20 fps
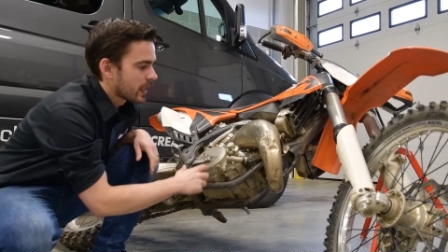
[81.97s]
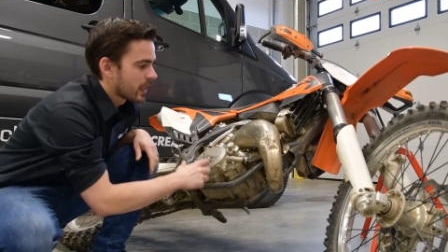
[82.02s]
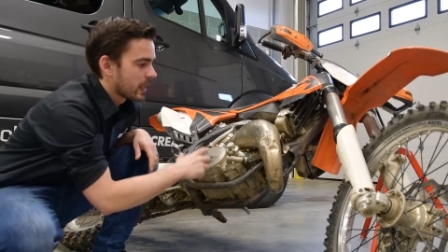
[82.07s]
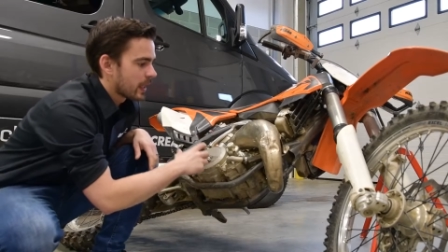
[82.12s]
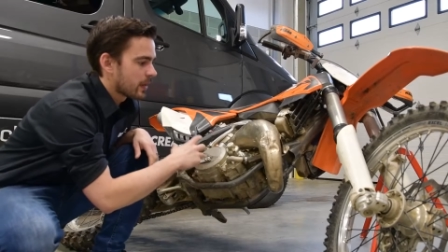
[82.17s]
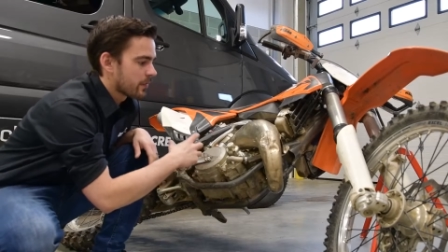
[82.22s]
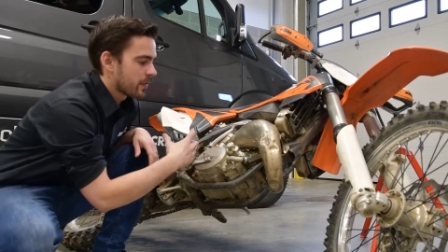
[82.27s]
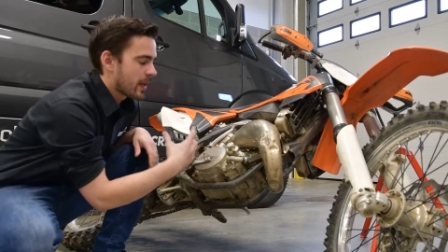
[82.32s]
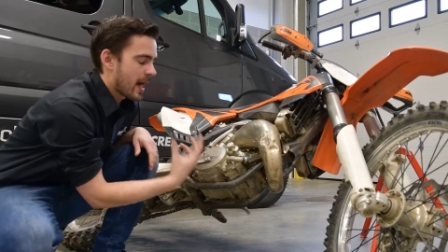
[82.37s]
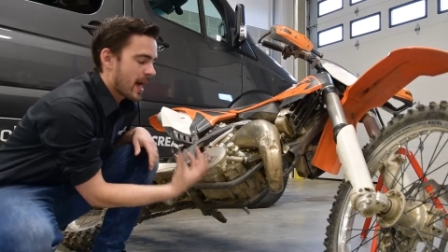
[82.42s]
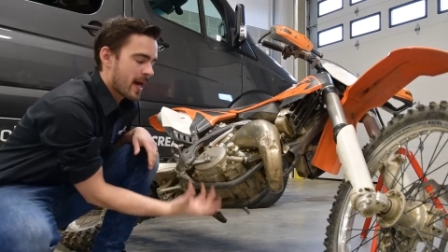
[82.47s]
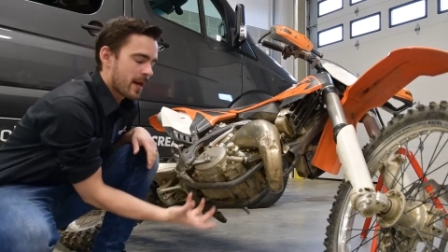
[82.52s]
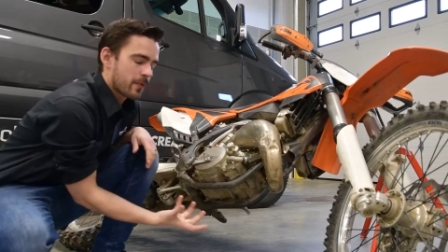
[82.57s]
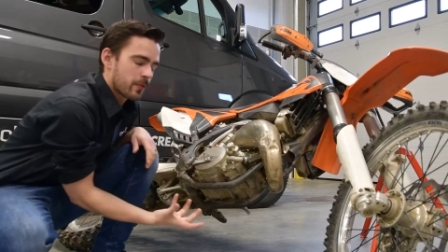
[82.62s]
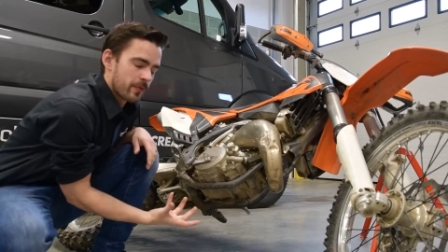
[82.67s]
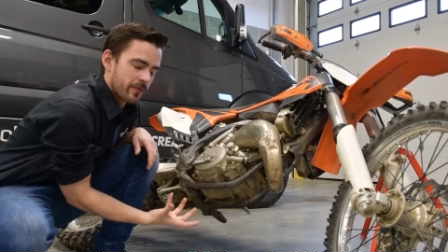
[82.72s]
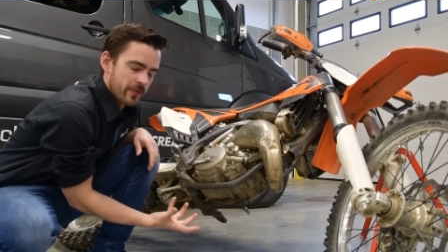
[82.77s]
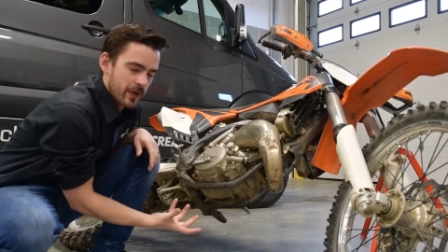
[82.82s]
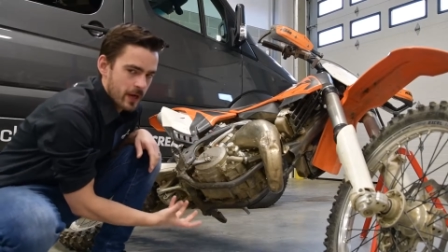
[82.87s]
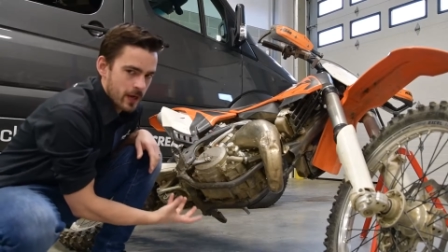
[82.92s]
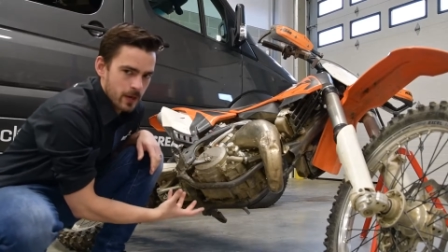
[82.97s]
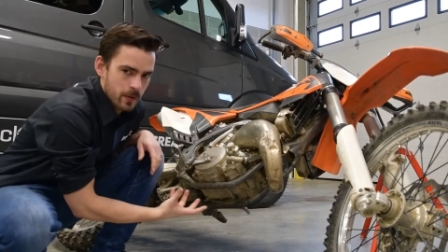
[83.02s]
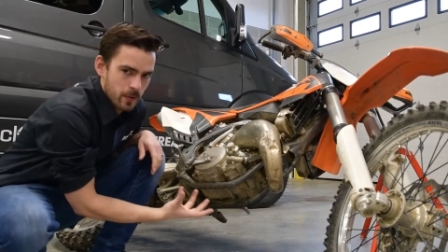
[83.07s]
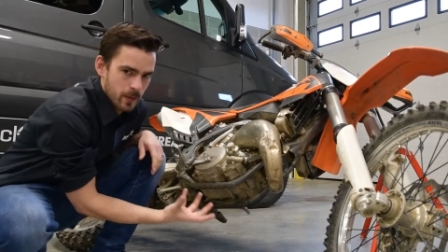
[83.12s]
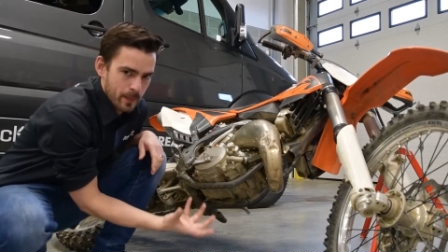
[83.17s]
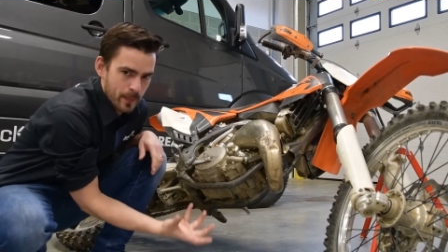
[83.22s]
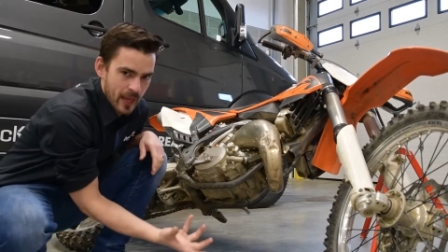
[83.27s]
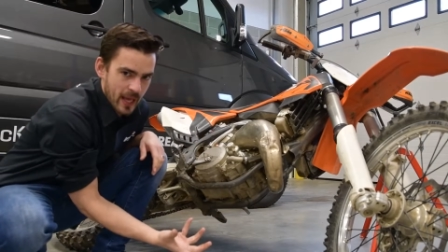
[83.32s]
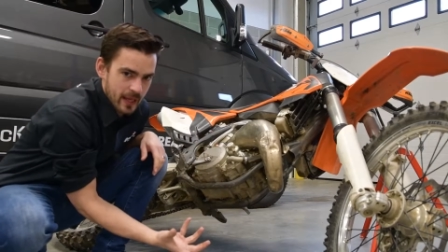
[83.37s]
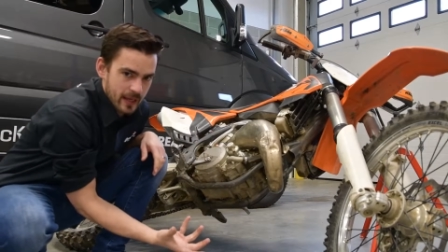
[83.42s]
If it had a very
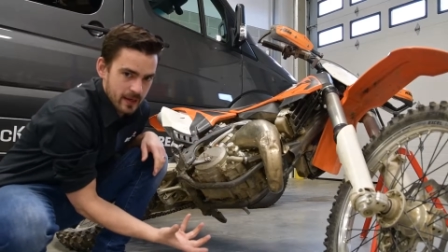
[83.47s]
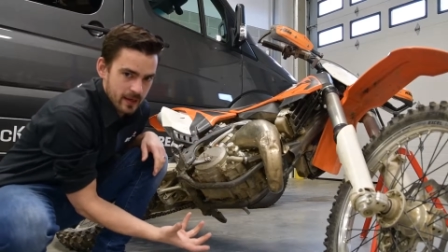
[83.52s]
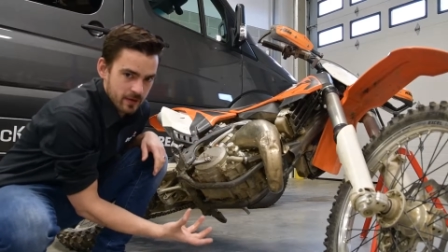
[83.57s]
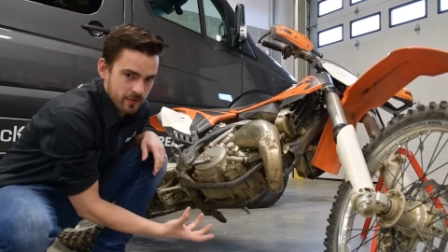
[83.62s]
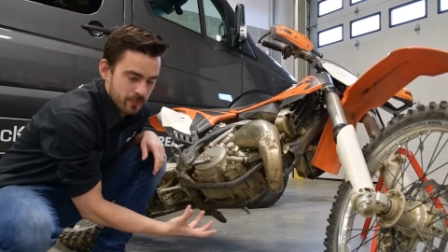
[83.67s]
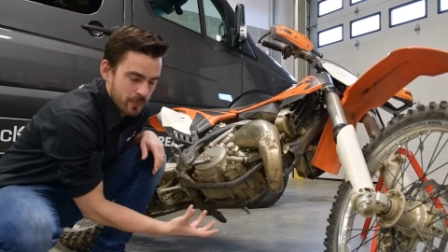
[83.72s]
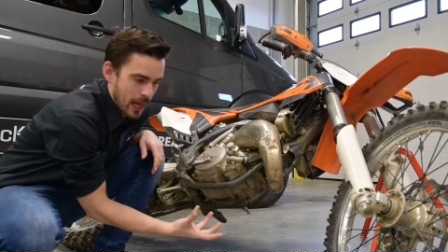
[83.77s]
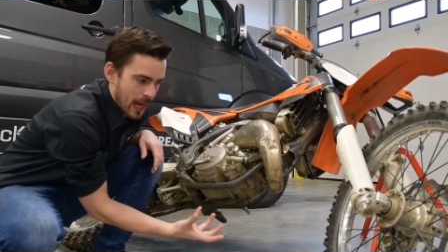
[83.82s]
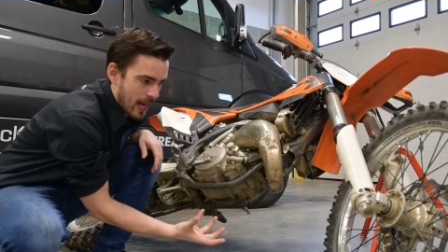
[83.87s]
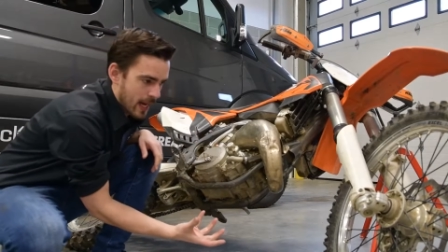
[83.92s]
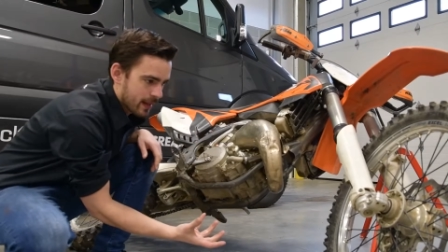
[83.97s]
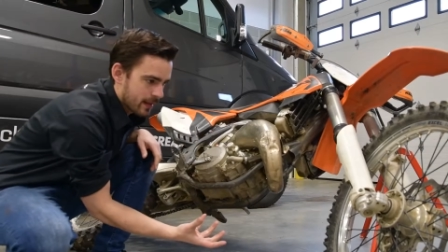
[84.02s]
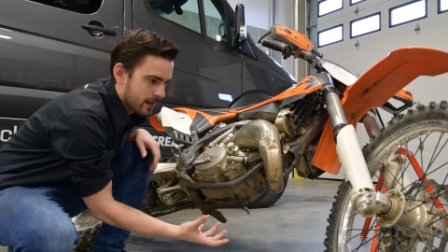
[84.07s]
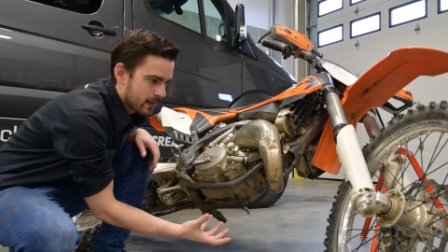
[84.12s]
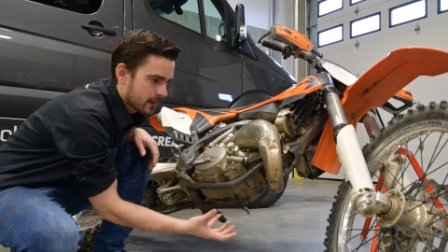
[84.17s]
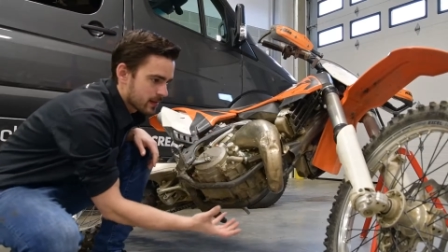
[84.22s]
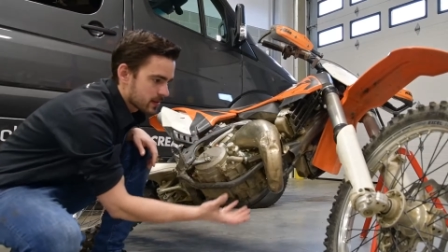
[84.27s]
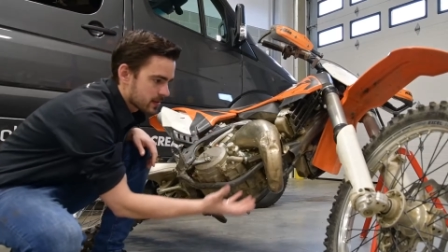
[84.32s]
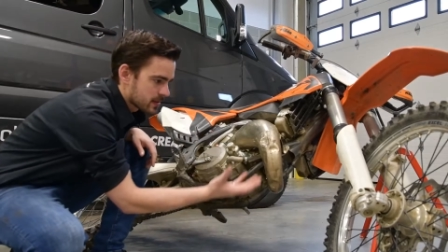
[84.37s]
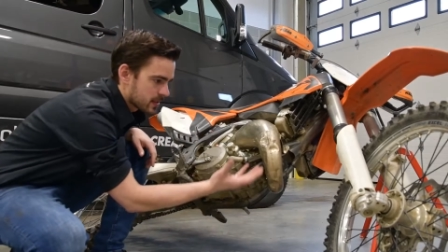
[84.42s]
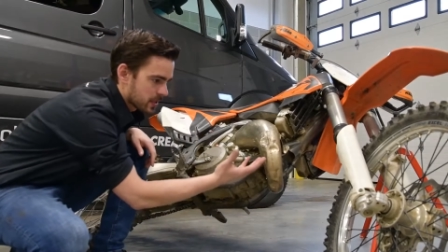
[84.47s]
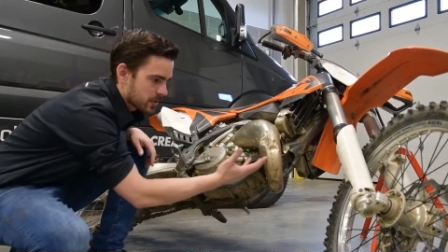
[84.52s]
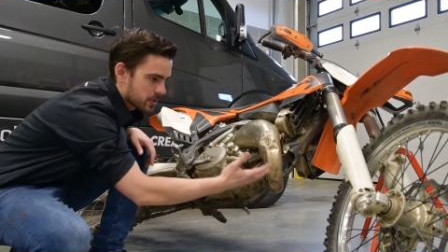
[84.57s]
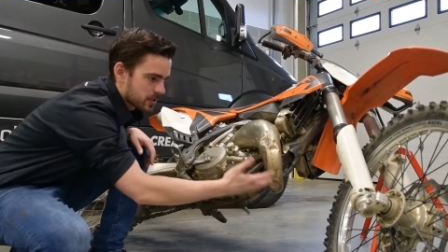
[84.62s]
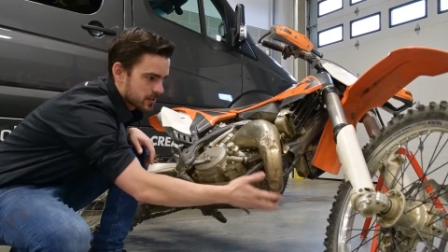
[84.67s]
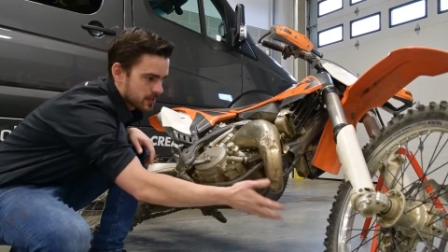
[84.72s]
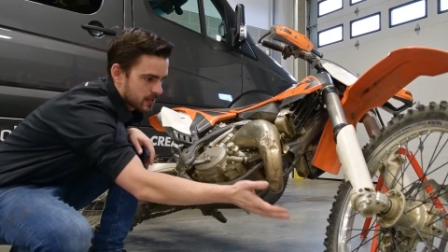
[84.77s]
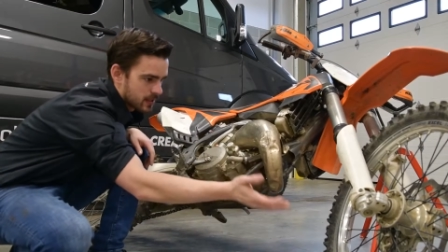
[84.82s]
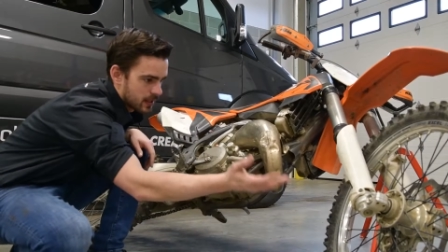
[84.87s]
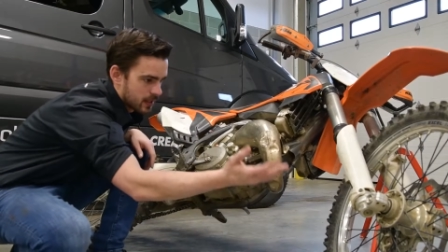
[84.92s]
repetitive pattern, such
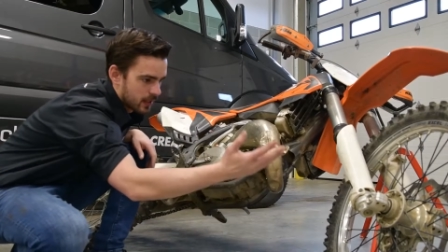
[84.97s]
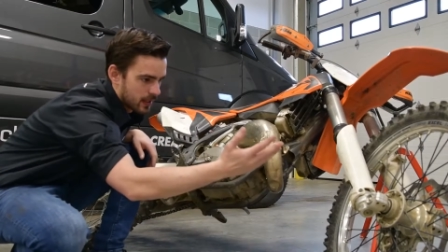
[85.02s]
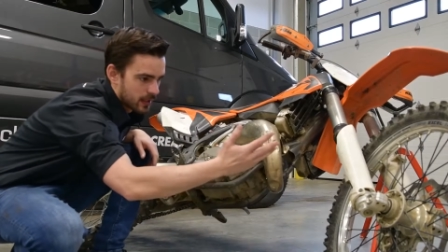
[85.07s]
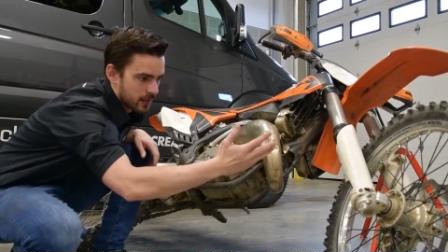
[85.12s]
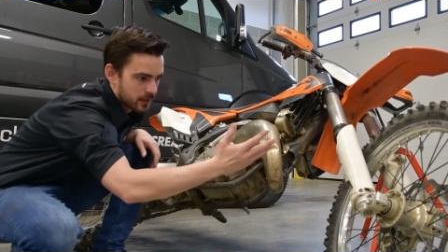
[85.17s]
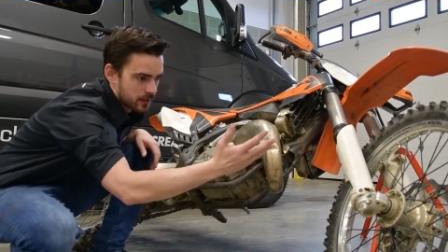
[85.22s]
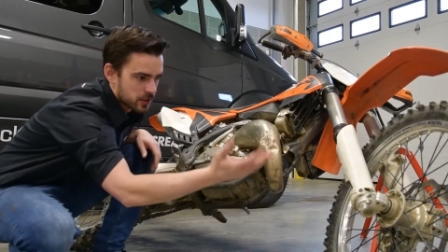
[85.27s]
as the,